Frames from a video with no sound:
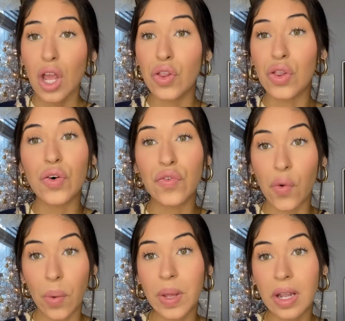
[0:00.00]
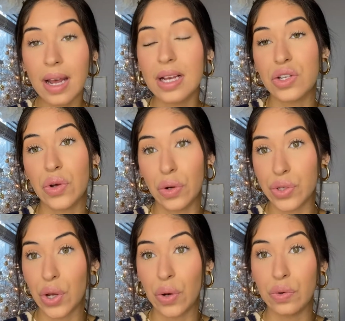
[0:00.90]
The formula is
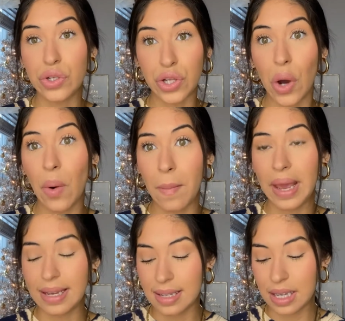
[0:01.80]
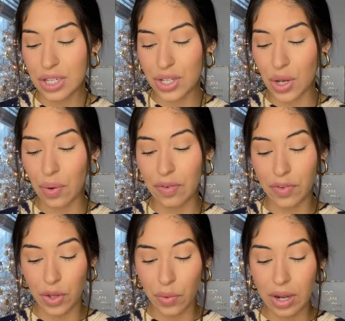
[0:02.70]
also so amazing. So if
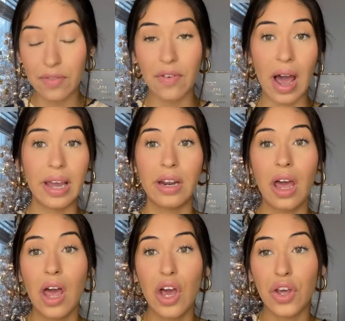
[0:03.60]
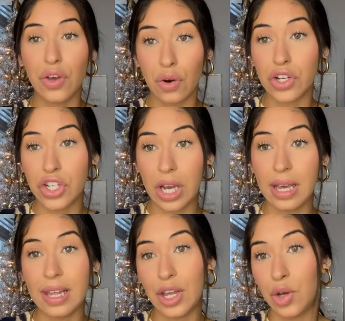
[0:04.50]
you can find your
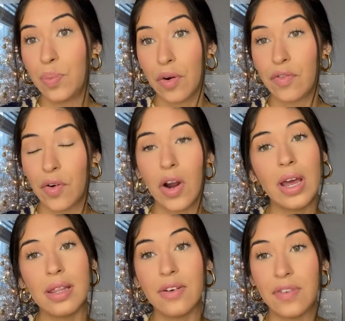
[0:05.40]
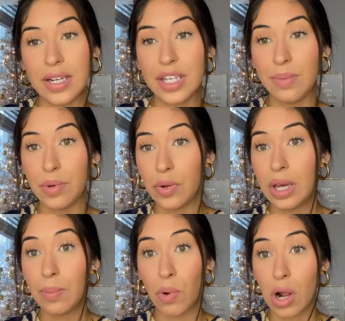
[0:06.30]
shade that you prefer in the Fenty
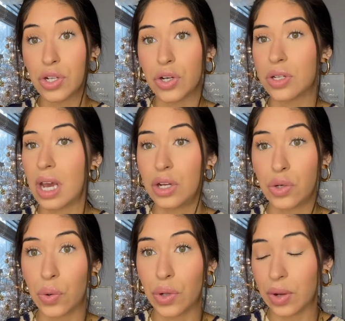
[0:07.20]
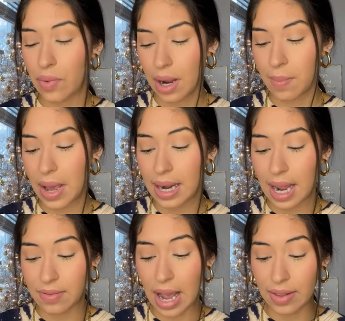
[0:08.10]
Beauty bronzers, I totally recommend.
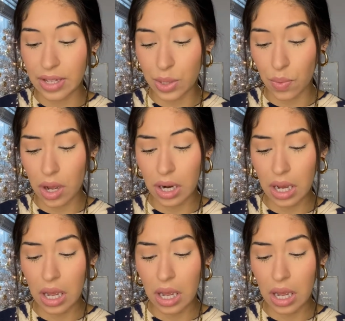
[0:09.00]
I've had this one